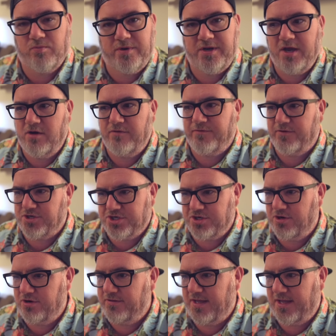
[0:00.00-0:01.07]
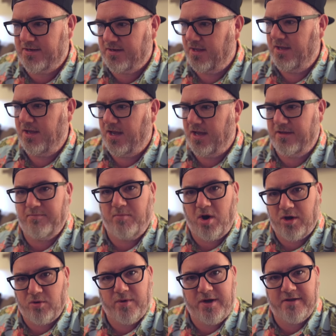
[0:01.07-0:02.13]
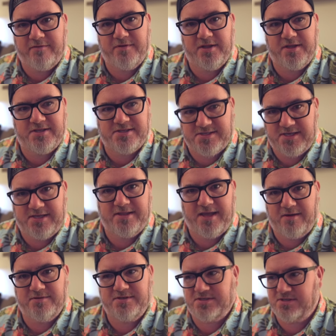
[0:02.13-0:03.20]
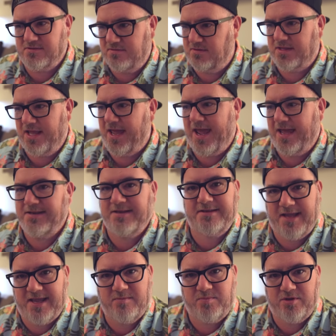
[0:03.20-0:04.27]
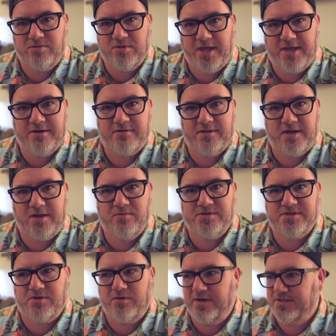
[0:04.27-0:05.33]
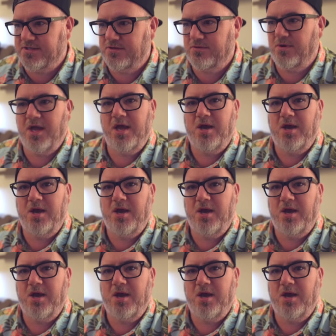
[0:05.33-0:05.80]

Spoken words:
We know for sure that Margaritaville at Sea, that had to debut later than it was going to.